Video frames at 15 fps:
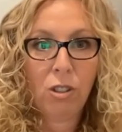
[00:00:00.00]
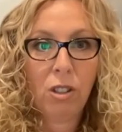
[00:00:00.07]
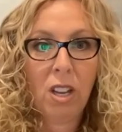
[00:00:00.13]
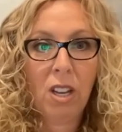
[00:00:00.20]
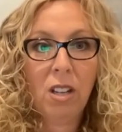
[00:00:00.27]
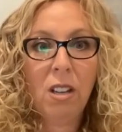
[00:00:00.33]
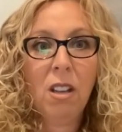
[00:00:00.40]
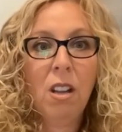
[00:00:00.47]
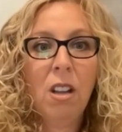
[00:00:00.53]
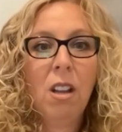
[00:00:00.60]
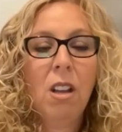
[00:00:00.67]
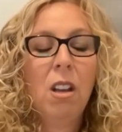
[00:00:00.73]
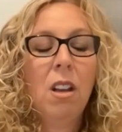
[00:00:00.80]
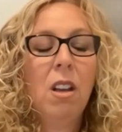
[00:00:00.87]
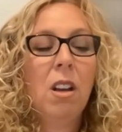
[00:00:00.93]
gain.
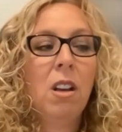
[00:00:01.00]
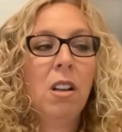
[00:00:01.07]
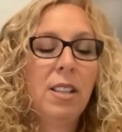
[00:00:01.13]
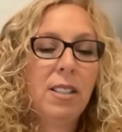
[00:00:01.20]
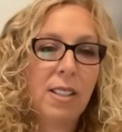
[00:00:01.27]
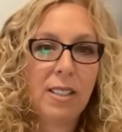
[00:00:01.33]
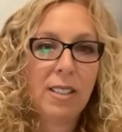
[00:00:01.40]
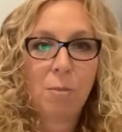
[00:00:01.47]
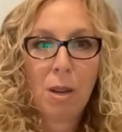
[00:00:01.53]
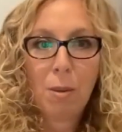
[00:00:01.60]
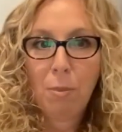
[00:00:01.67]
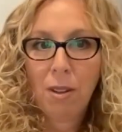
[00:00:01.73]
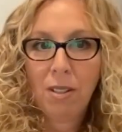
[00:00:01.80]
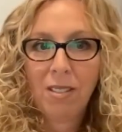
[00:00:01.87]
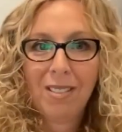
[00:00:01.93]
At least that's my
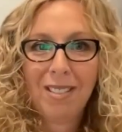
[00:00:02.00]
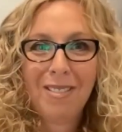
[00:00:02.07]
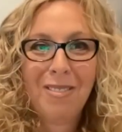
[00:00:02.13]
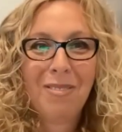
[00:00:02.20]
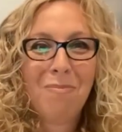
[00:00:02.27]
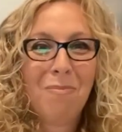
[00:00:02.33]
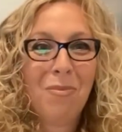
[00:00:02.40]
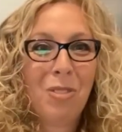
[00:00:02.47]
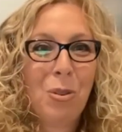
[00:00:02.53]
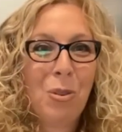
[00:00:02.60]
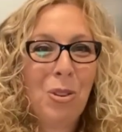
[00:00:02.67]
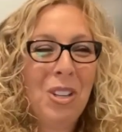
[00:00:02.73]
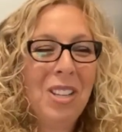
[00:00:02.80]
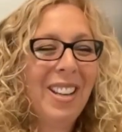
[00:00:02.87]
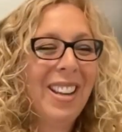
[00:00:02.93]
personal view
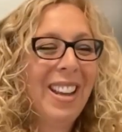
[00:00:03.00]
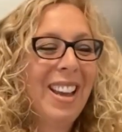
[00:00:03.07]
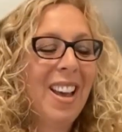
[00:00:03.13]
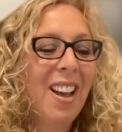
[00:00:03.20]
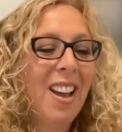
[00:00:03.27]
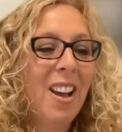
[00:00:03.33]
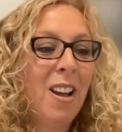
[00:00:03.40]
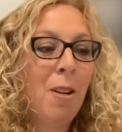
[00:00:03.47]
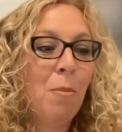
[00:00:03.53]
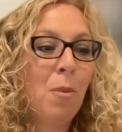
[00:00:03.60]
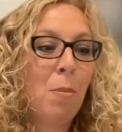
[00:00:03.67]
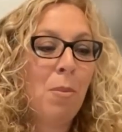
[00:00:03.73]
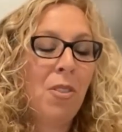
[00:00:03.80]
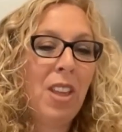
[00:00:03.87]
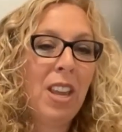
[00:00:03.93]
on it.
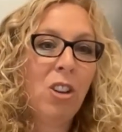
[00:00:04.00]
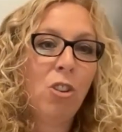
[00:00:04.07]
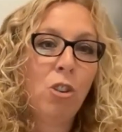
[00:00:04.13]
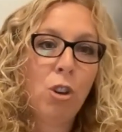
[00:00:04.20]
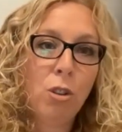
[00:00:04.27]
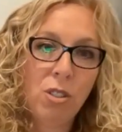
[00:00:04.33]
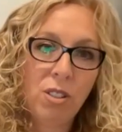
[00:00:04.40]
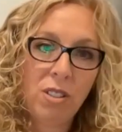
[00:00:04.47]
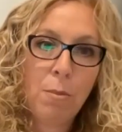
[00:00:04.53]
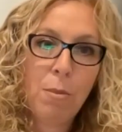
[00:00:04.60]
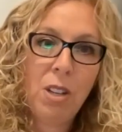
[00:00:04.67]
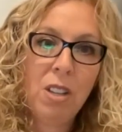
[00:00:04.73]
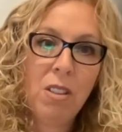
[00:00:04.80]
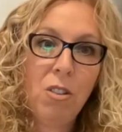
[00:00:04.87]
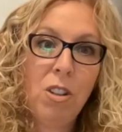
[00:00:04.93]
But they can go to
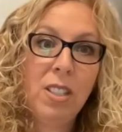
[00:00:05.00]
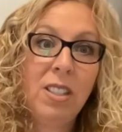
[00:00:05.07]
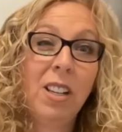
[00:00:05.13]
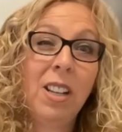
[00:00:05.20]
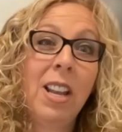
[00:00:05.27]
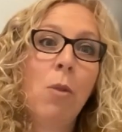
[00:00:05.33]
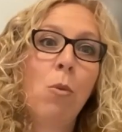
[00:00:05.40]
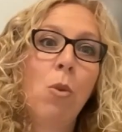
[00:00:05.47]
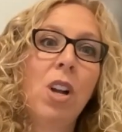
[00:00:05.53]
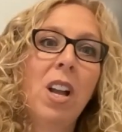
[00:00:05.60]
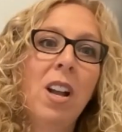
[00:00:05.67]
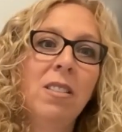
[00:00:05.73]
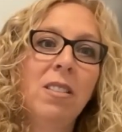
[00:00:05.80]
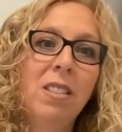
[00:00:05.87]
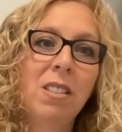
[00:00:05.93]
somebody in the holistic network
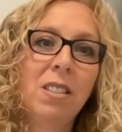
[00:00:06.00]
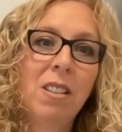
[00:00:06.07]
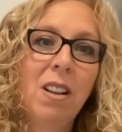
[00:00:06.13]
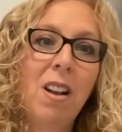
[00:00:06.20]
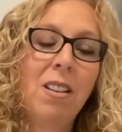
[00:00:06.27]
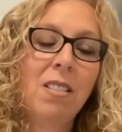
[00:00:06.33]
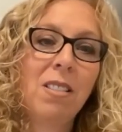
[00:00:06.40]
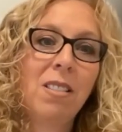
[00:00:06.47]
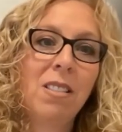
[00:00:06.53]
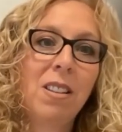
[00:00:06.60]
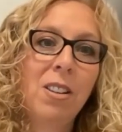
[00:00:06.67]
and start